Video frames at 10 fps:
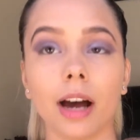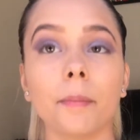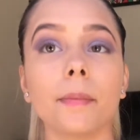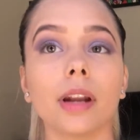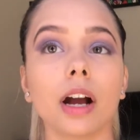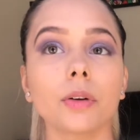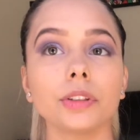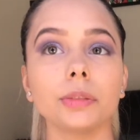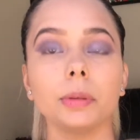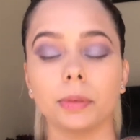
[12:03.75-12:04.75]
I'm not
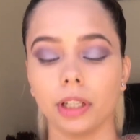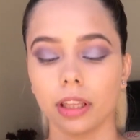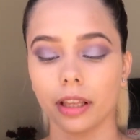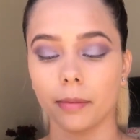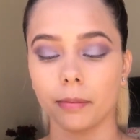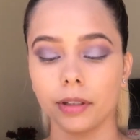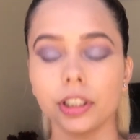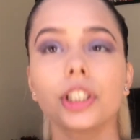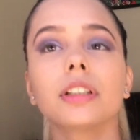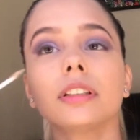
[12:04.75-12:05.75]
going to be putting that
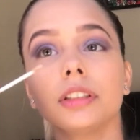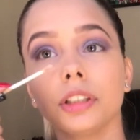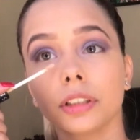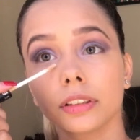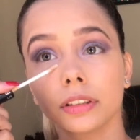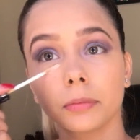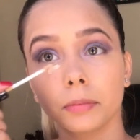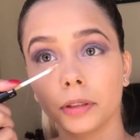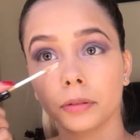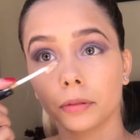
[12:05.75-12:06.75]
much, just a
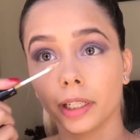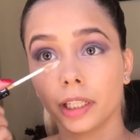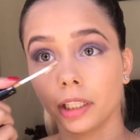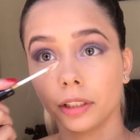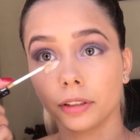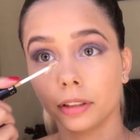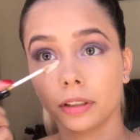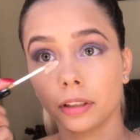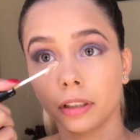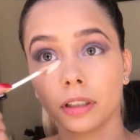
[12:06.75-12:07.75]
bit right here
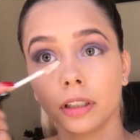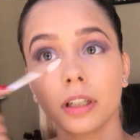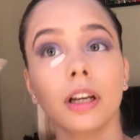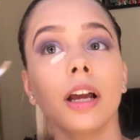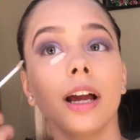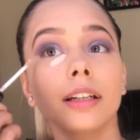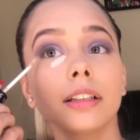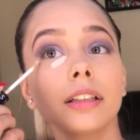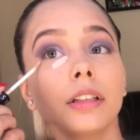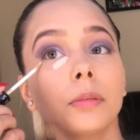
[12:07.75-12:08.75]
and
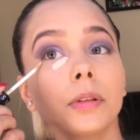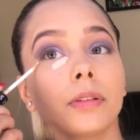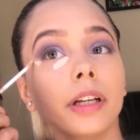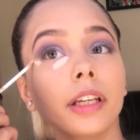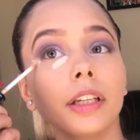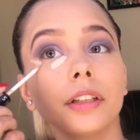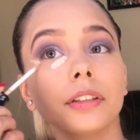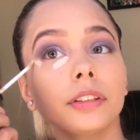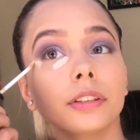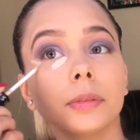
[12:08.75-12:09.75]
a little bit right
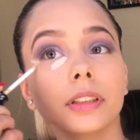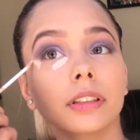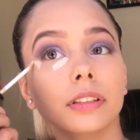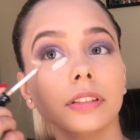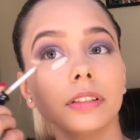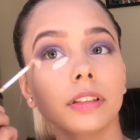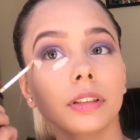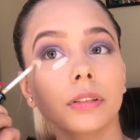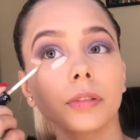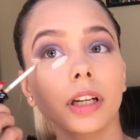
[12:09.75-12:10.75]
here, just because,
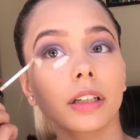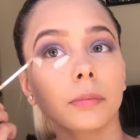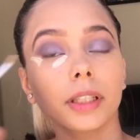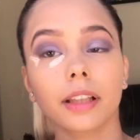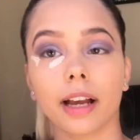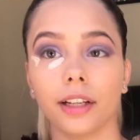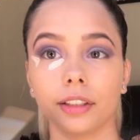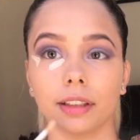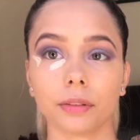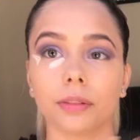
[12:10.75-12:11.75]
you know, we gotta make that
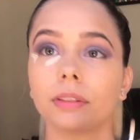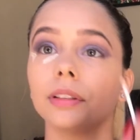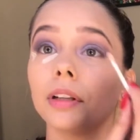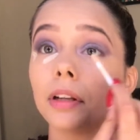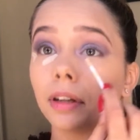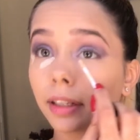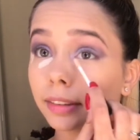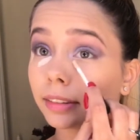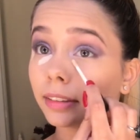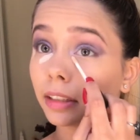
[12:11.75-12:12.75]
eyeshadow
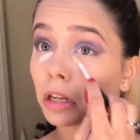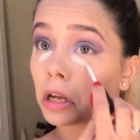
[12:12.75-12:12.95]
nice and